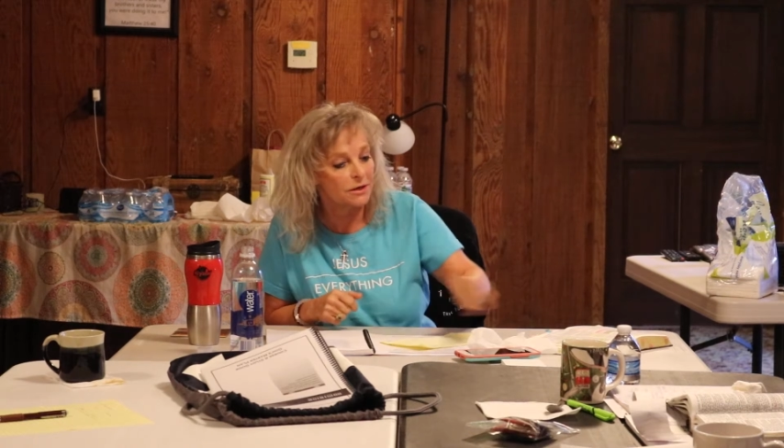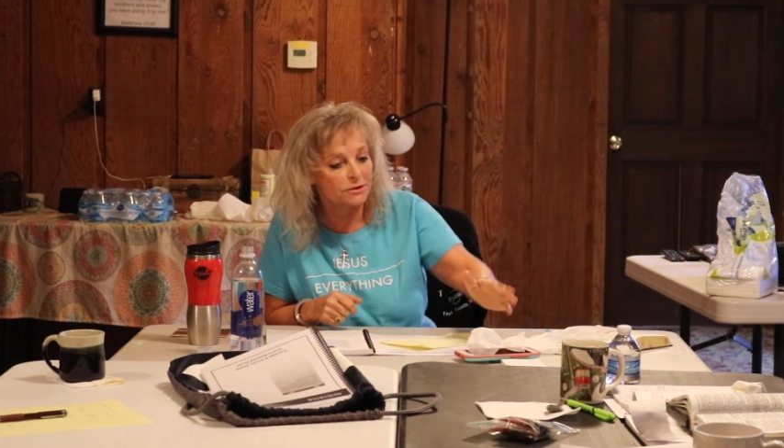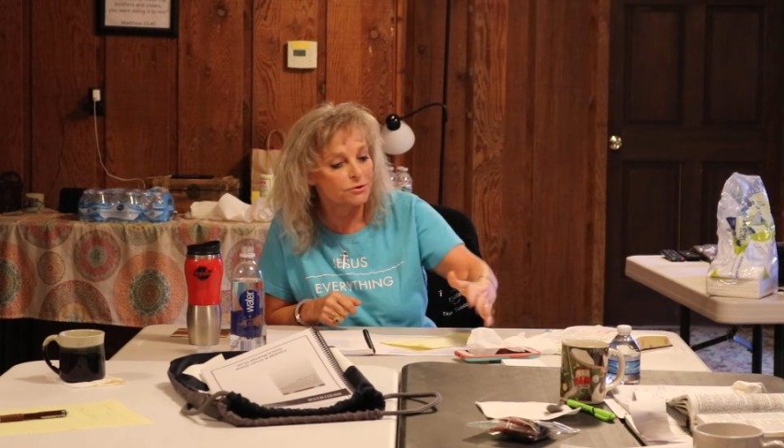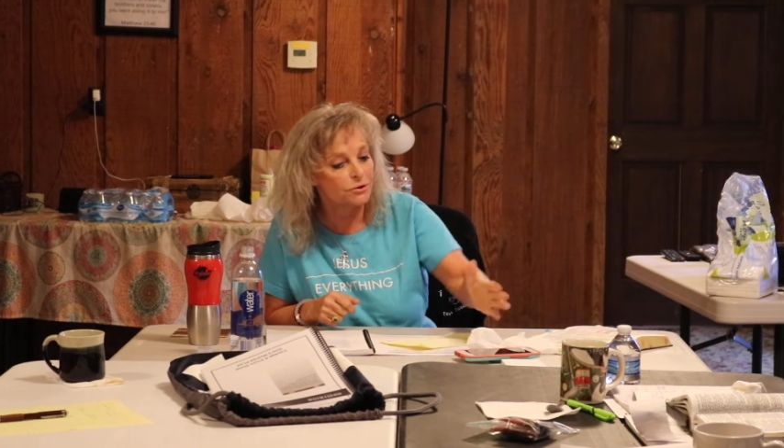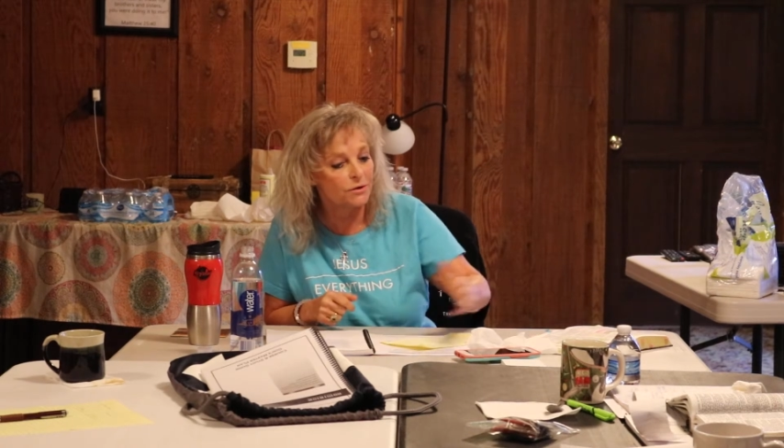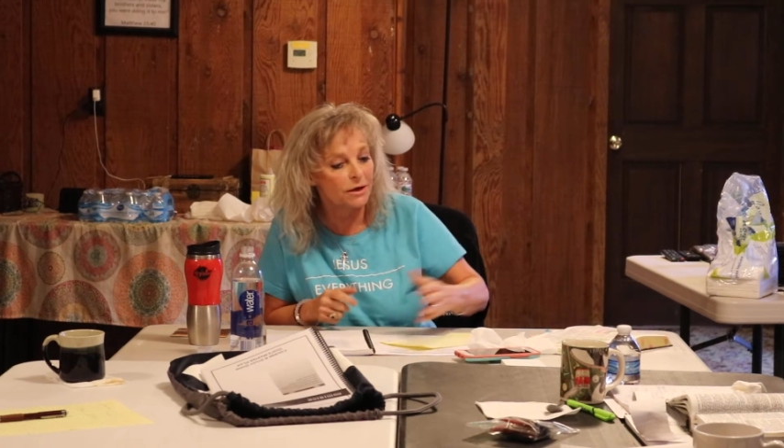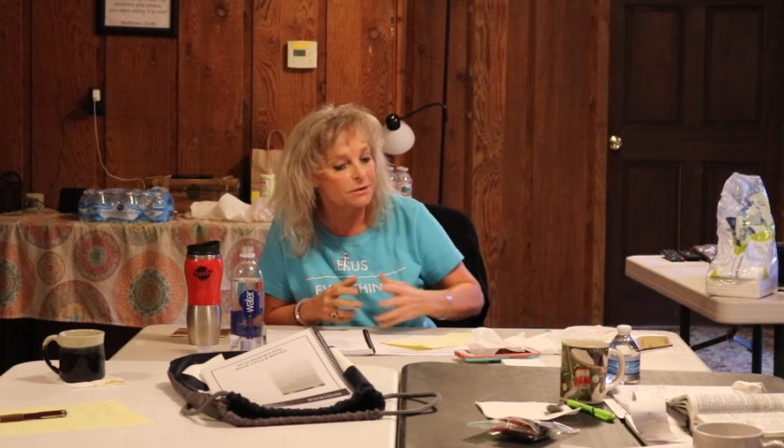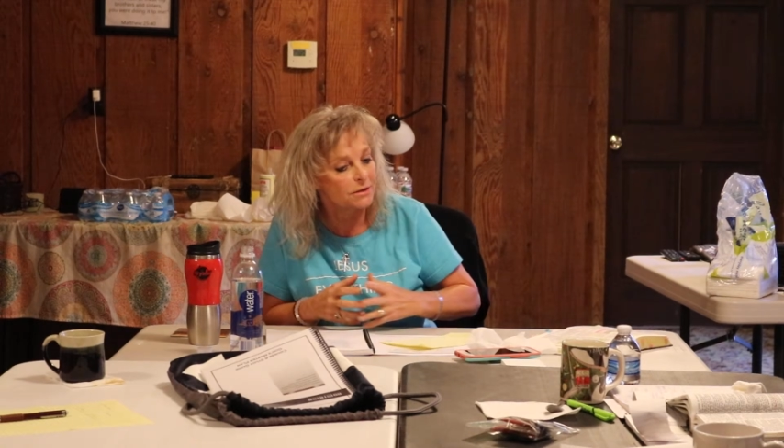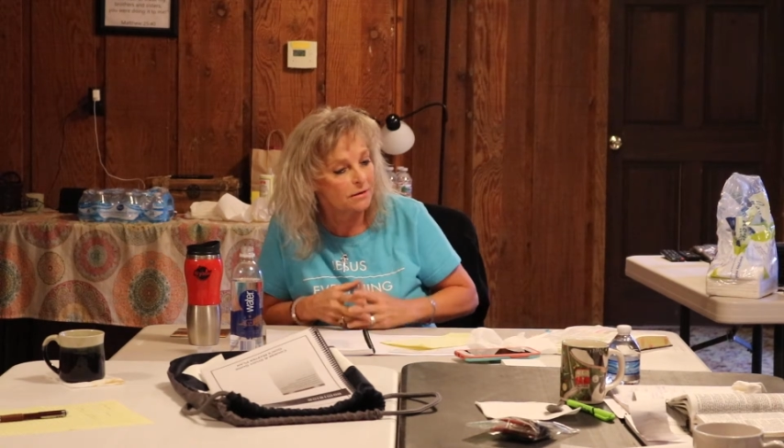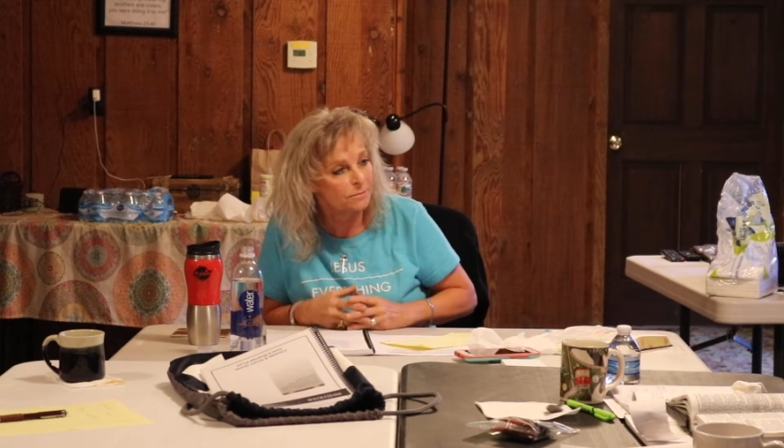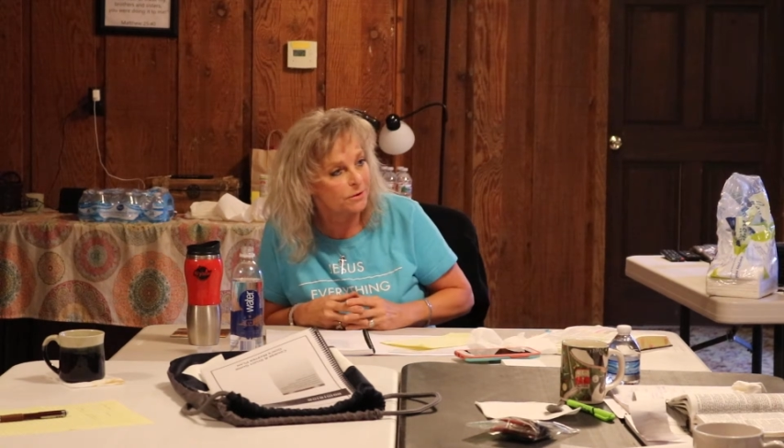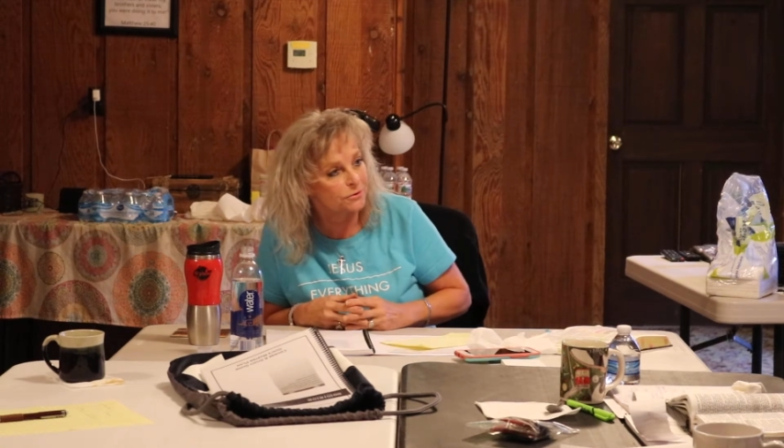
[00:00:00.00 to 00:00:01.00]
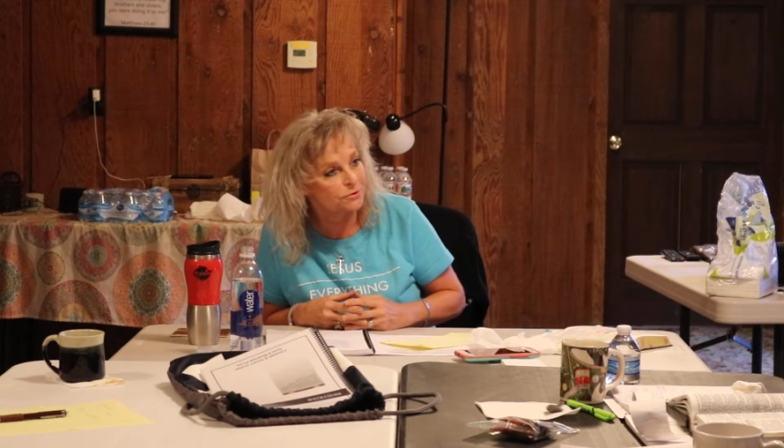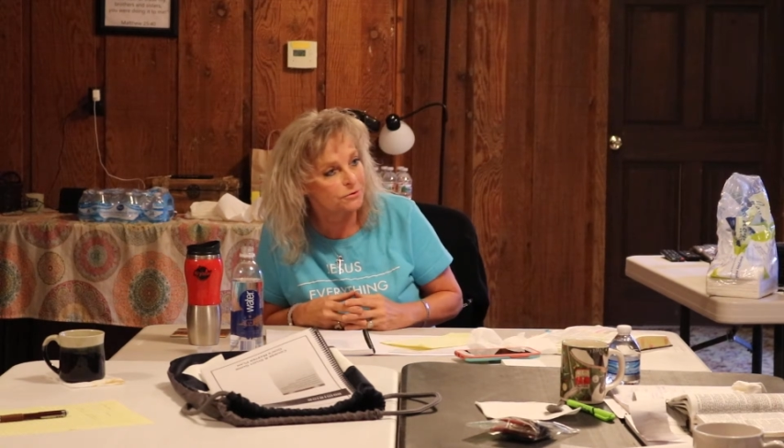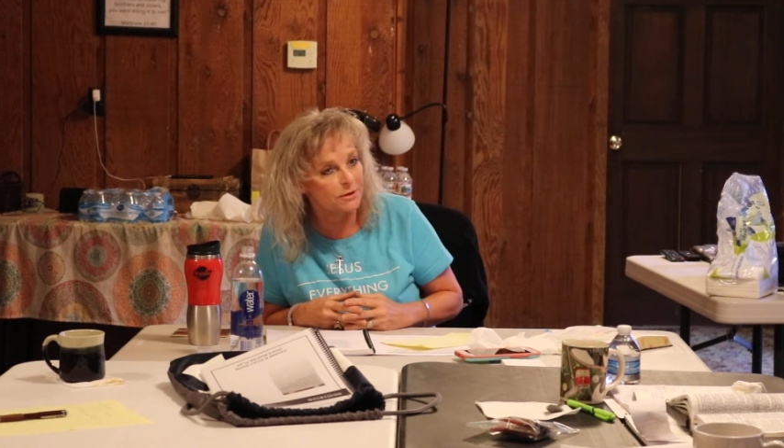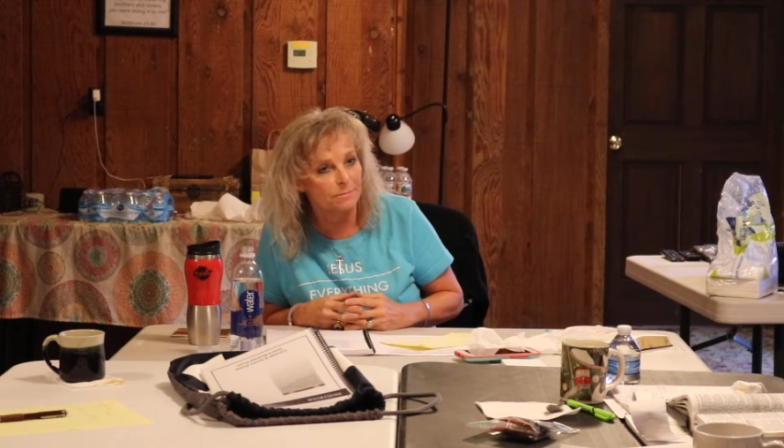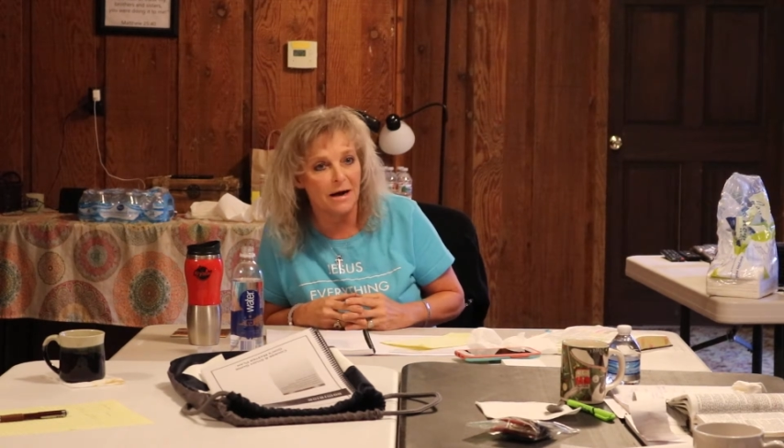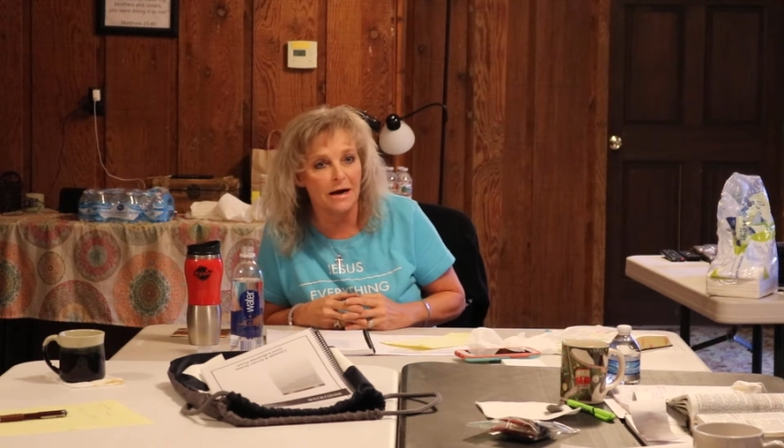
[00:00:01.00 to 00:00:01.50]
I said, you can't take
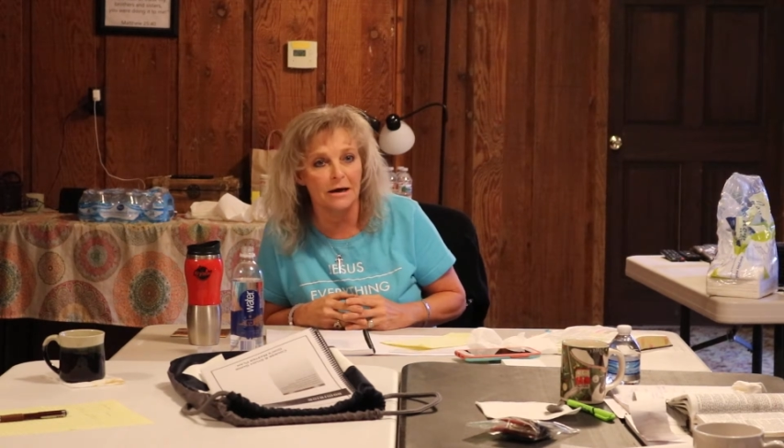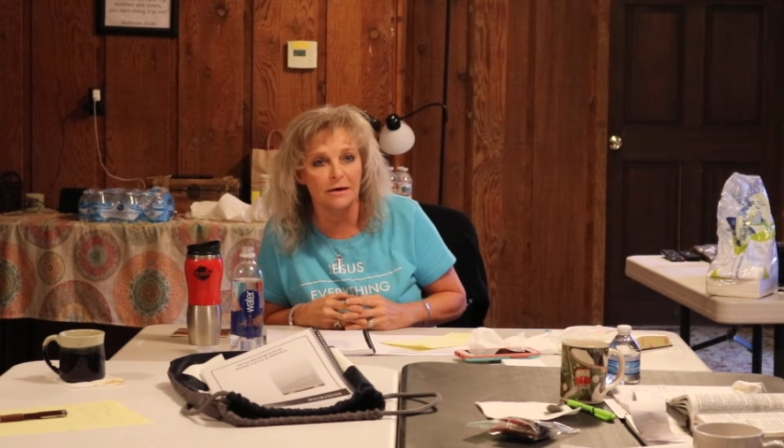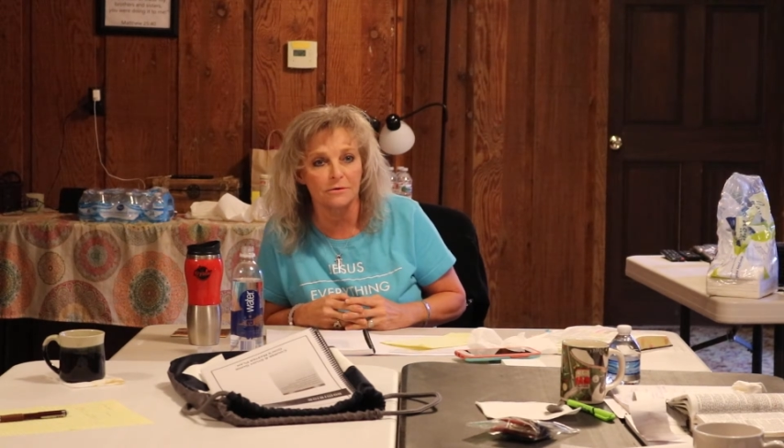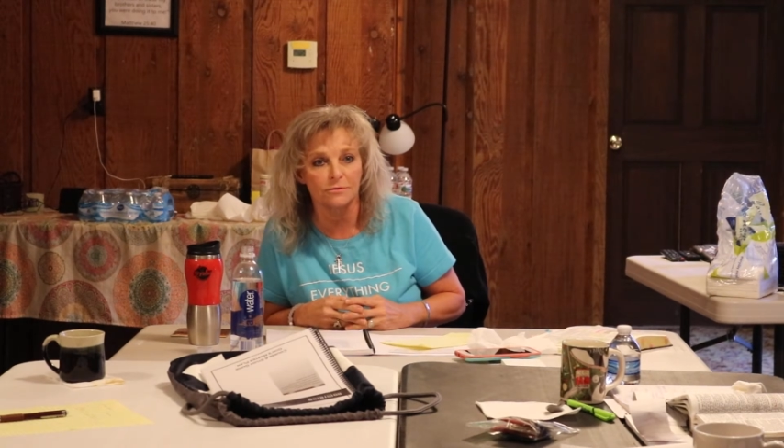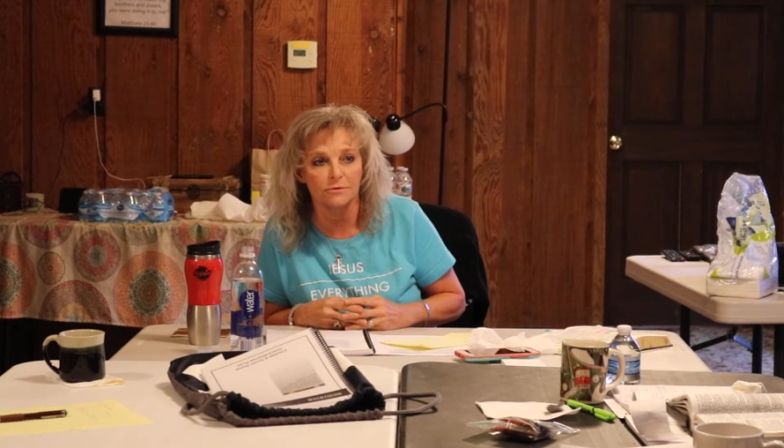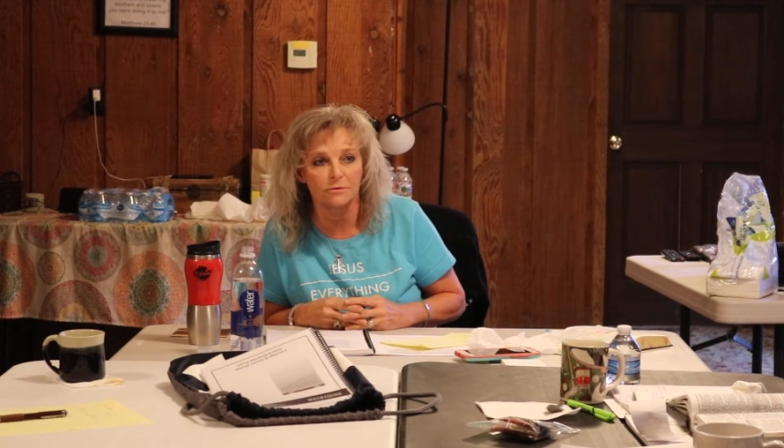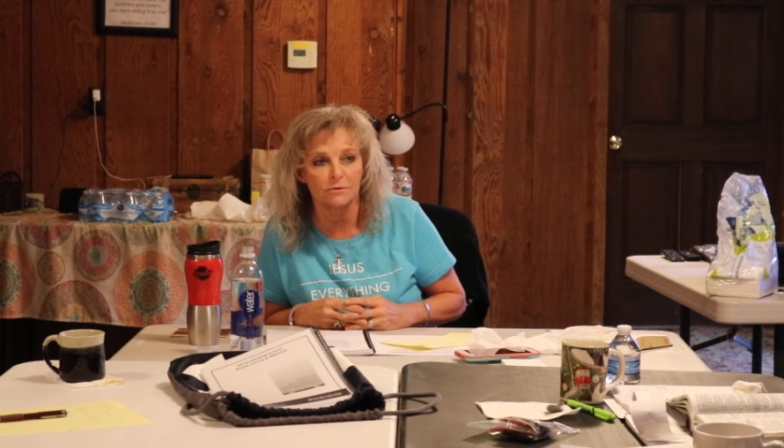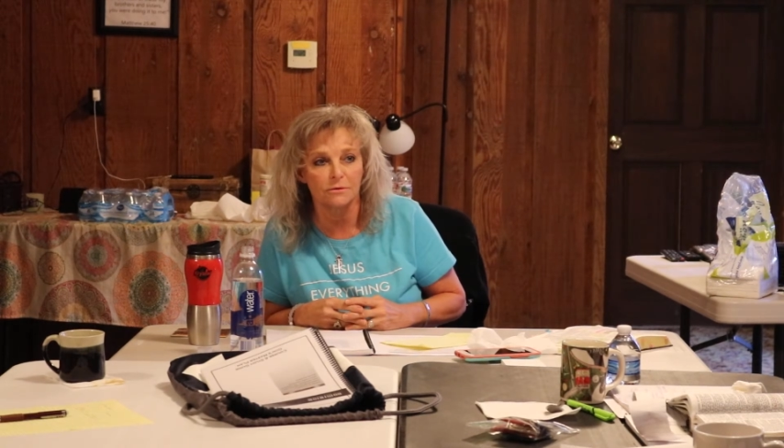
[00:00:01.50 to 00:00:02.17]
pictures in my house.